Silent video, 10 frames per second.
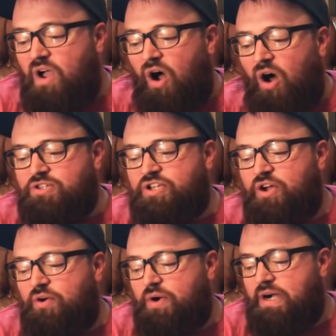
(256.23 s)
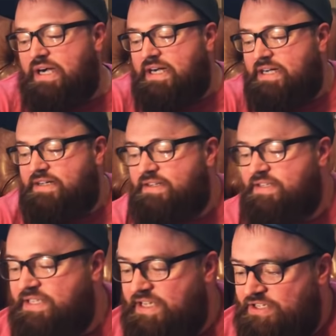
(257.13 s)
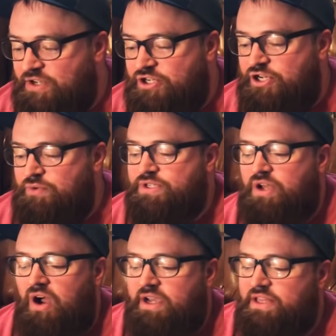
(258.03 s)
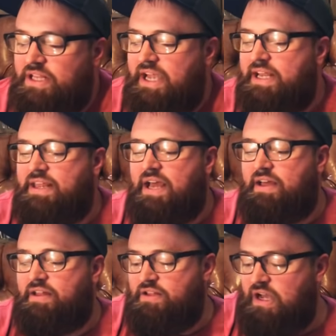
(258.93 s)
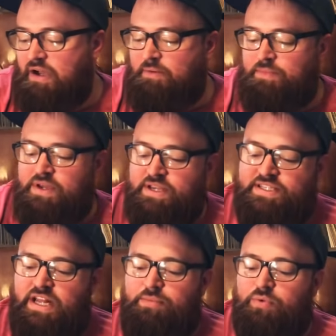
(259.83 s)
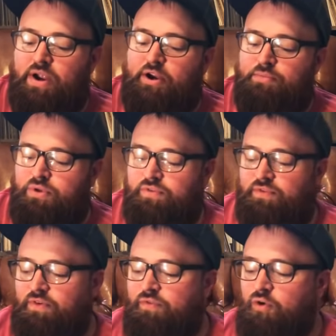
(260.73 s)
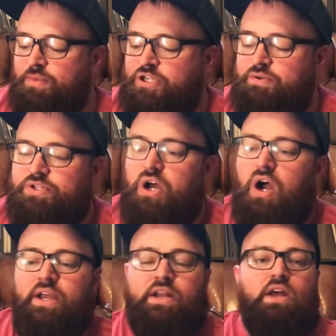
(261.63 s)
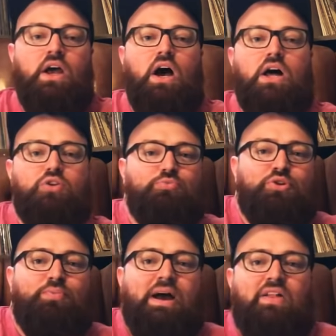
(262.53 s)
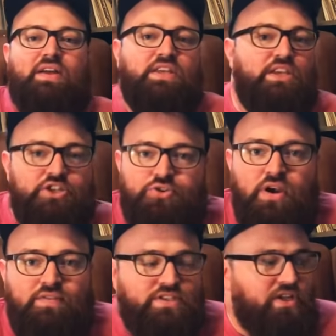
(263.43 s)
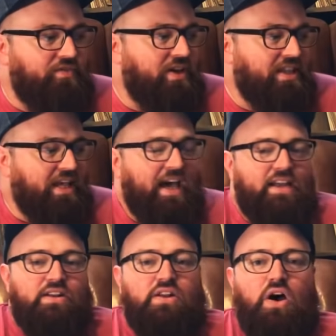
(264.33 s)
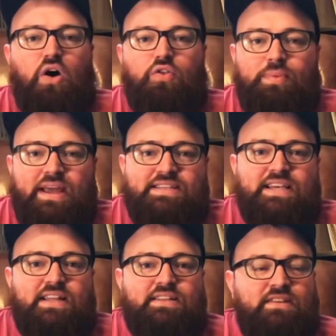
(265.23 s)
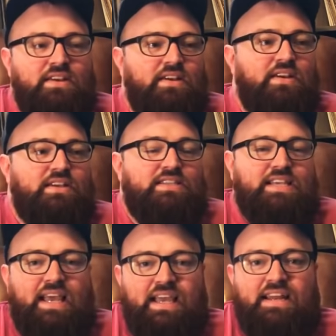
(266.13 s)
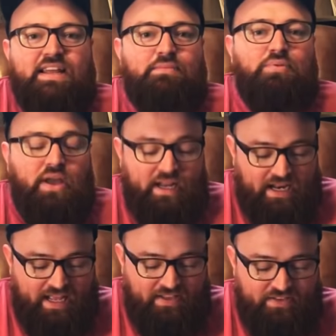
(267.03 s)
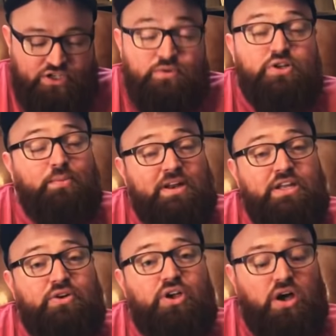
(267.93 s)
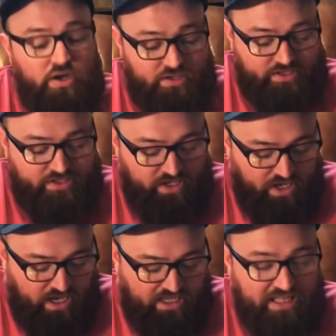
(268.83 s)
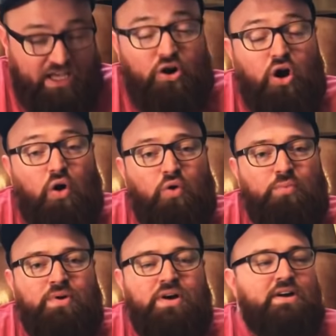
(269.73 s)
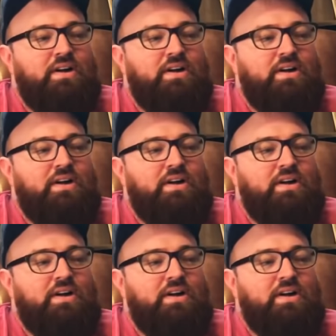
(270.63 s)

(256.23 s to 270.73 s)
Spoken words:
Also, let's see. So she was talking, the lady that set up the record booth for me, she was talking a little bit about like the history of it and stuff like that, and all the bands that had sang in it and played in it. And she was talking about Neil Young's Letter Home